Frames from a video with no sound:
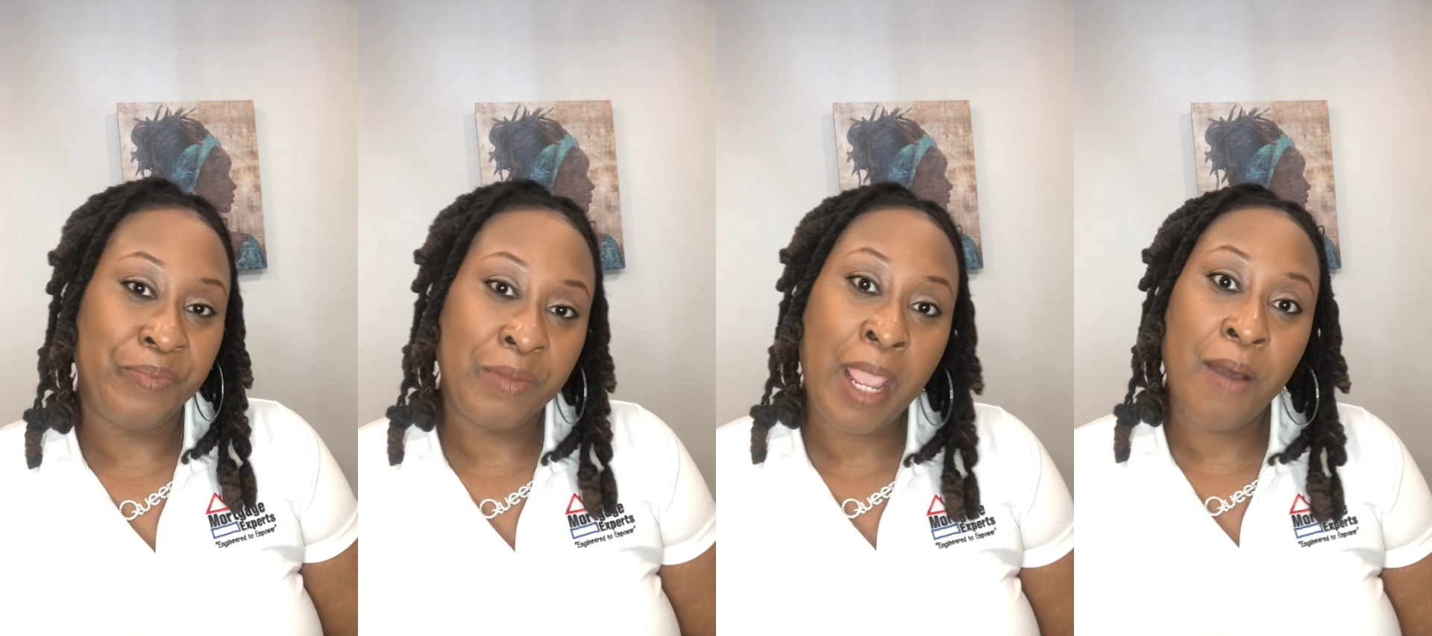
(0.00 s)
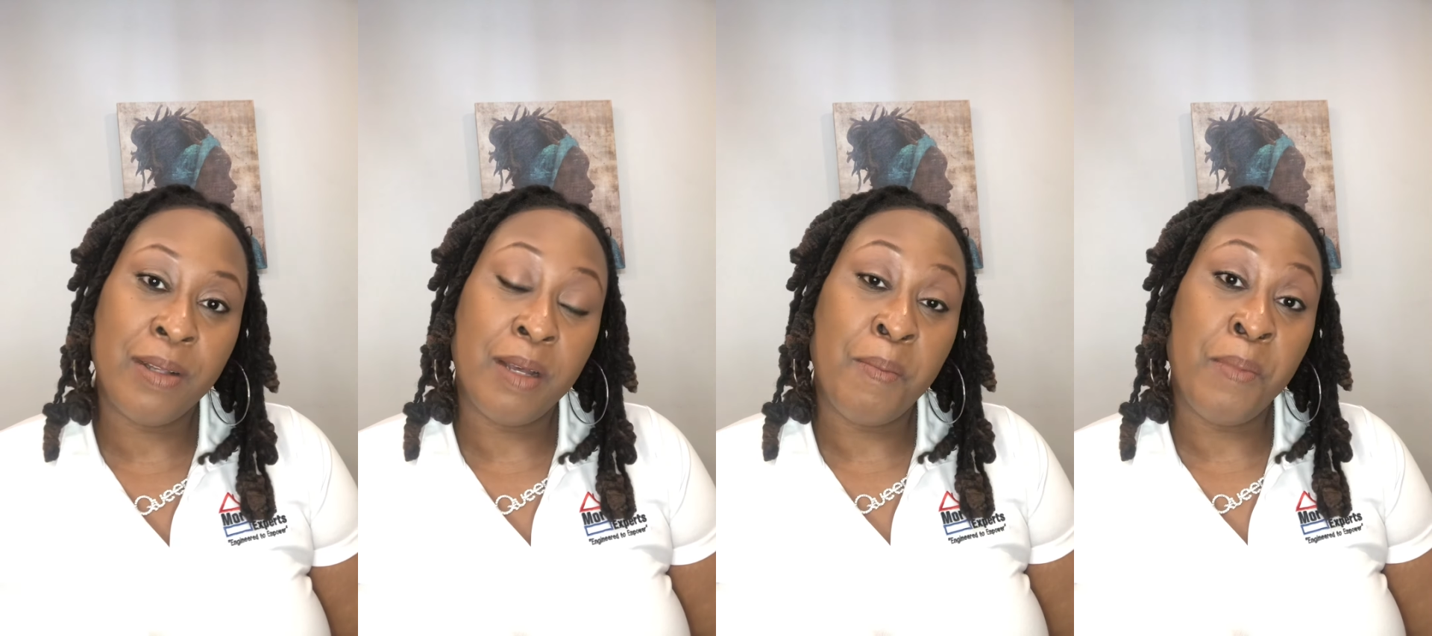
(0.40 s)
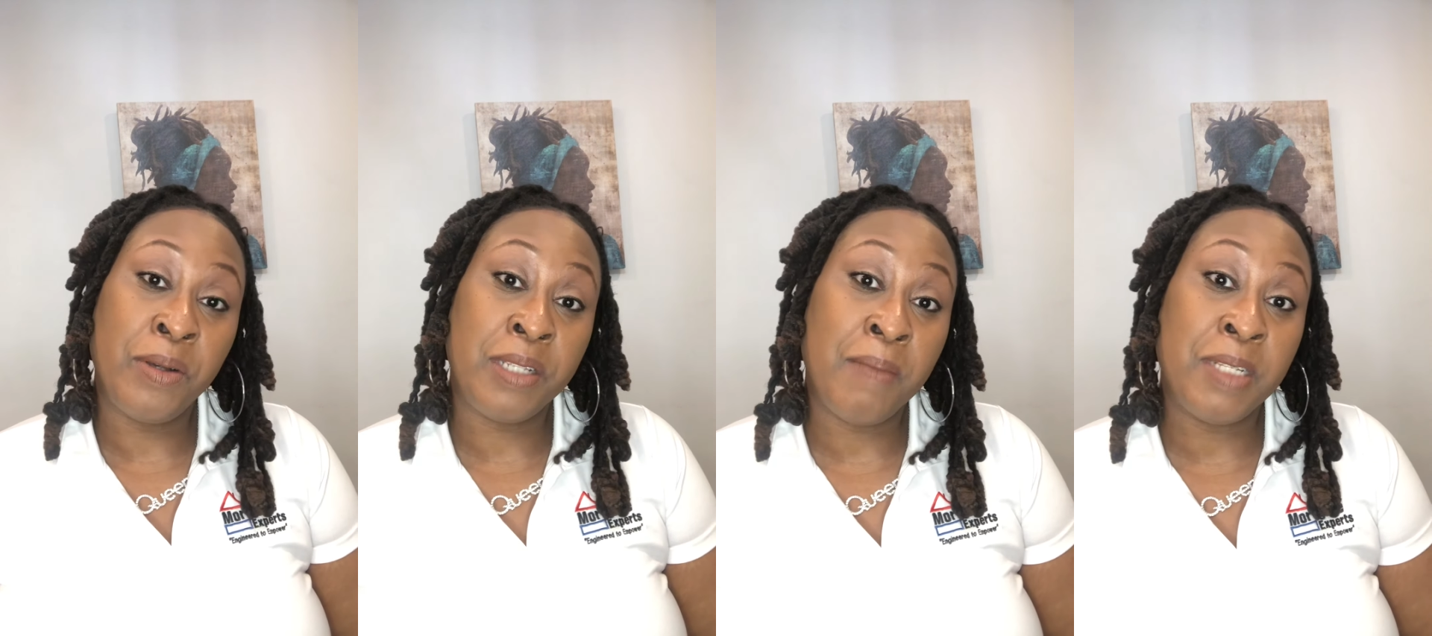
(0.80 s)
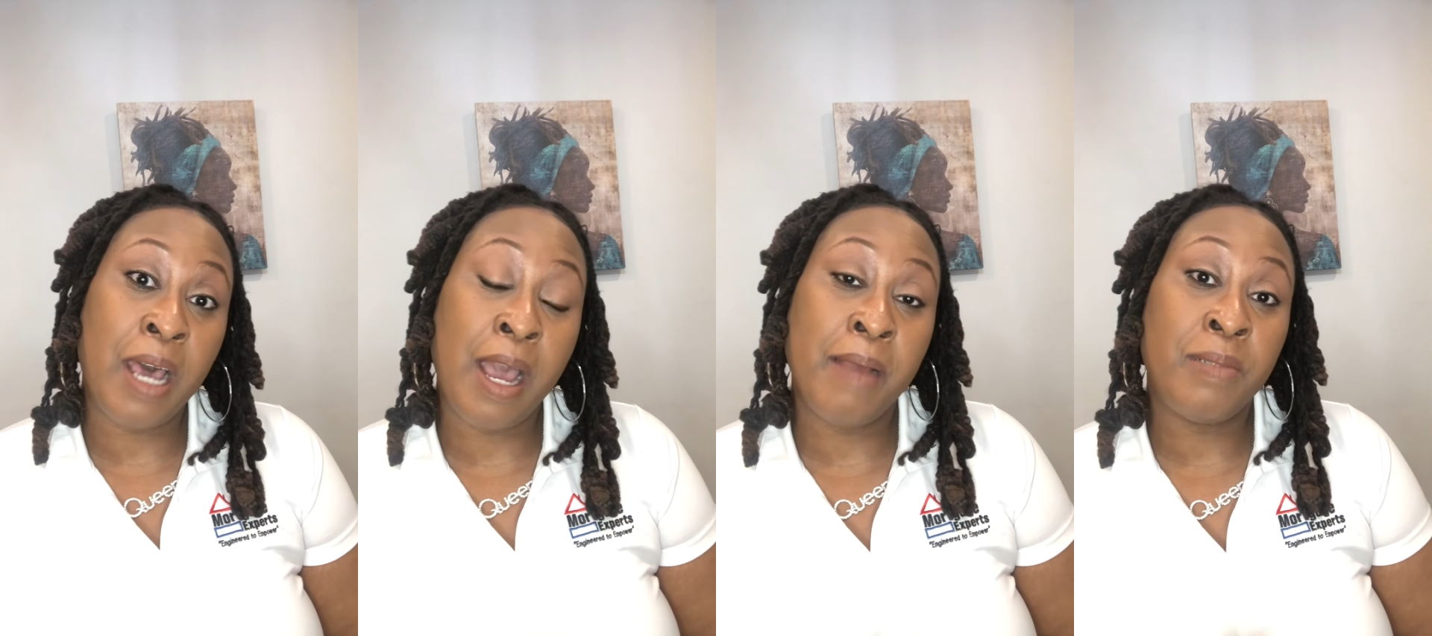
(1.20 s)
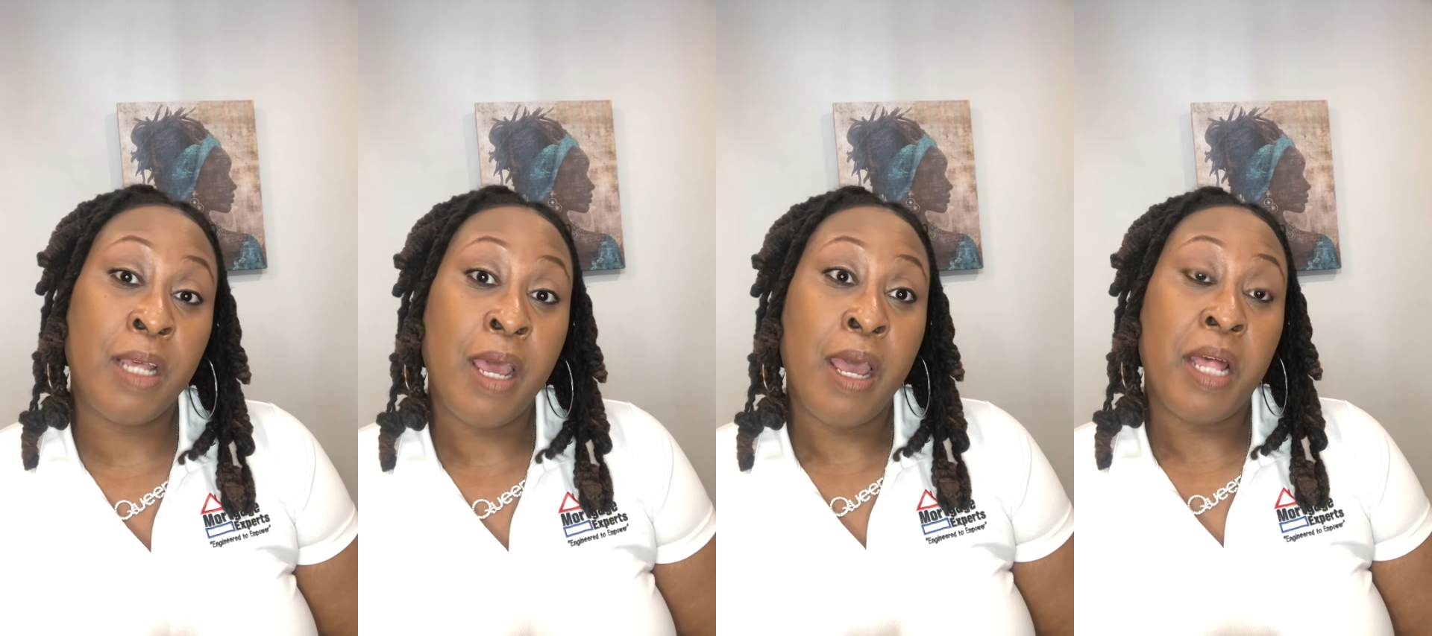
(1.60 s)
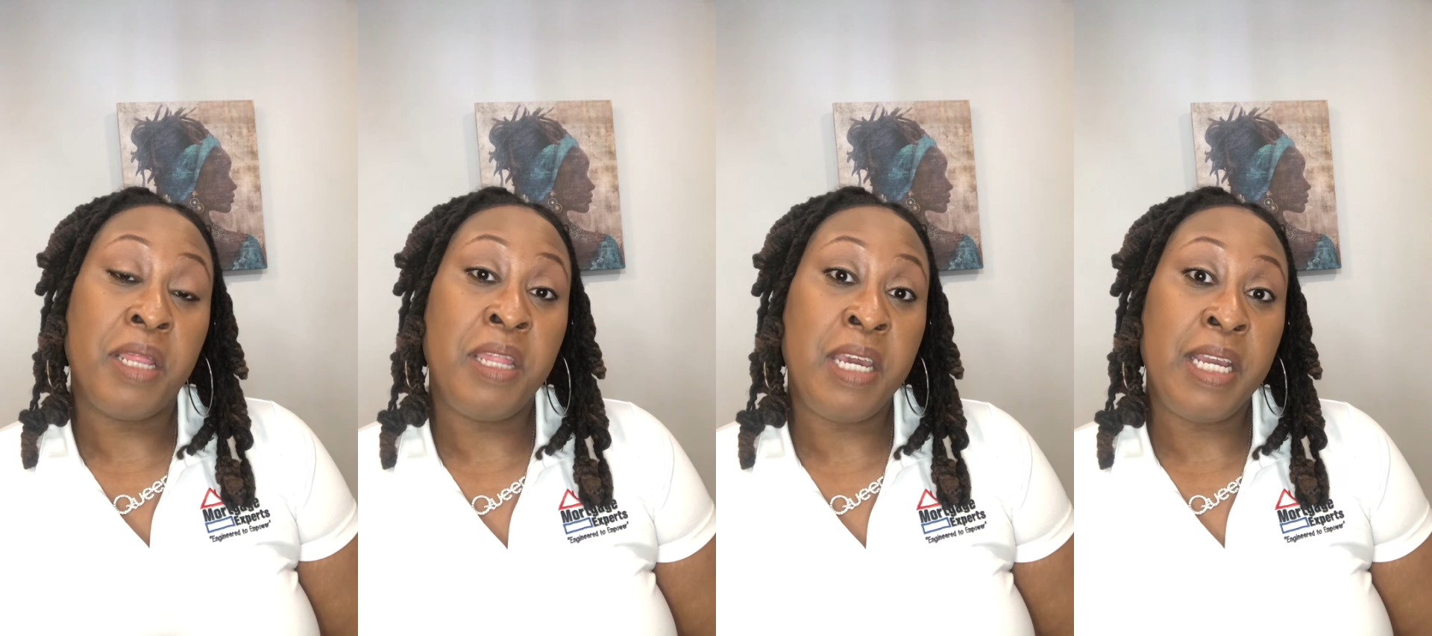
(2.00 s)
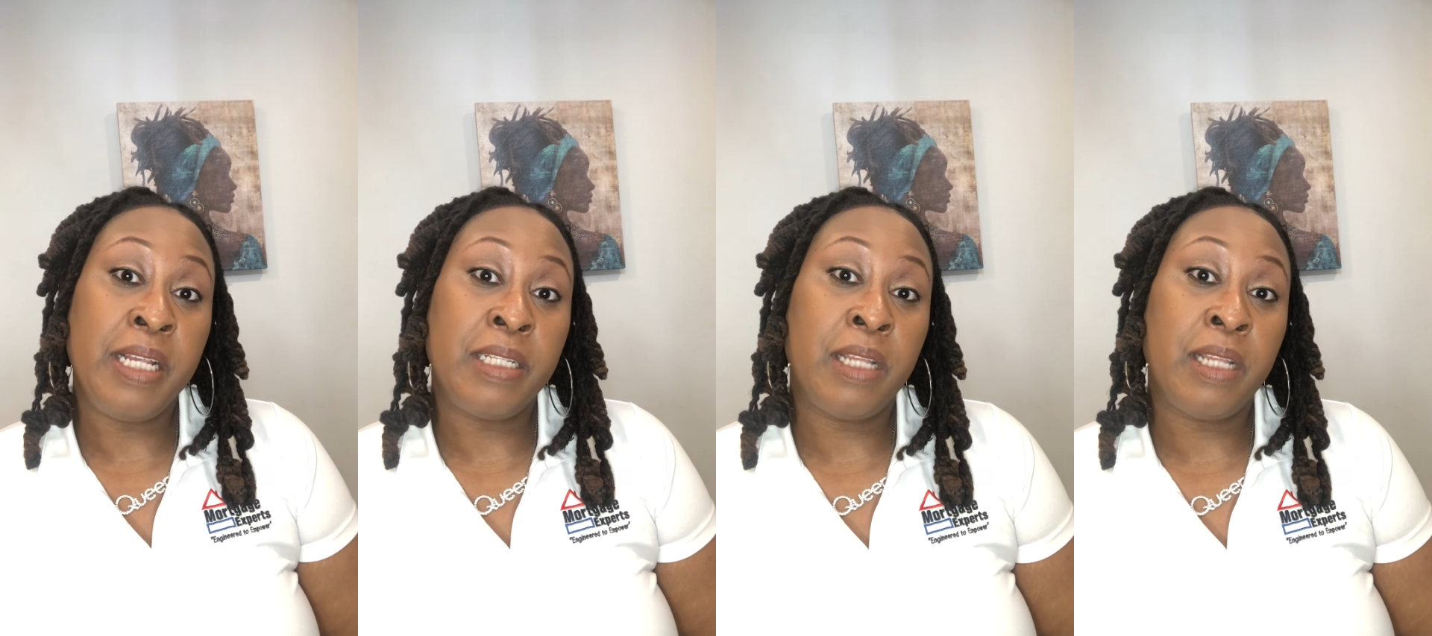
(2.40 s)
Now, sometimes these